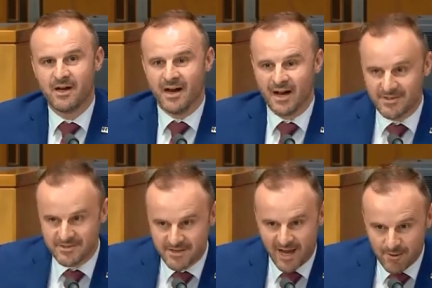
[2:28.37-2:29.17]
Uh, and
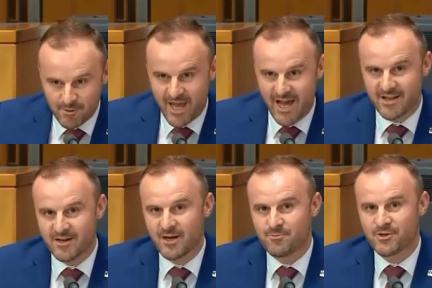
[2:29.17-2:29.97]
today we had
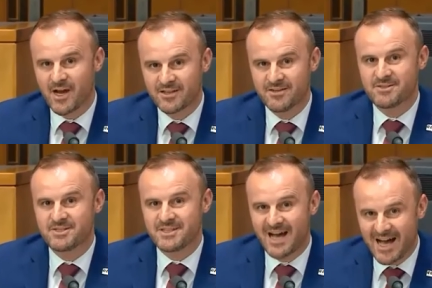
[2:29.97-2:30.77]
a, a, productive
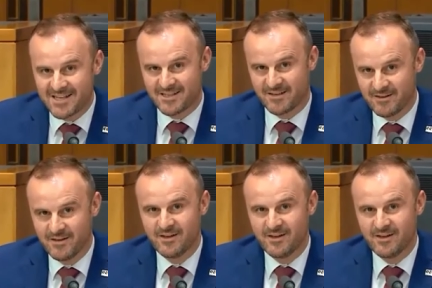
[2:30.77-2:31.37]
starting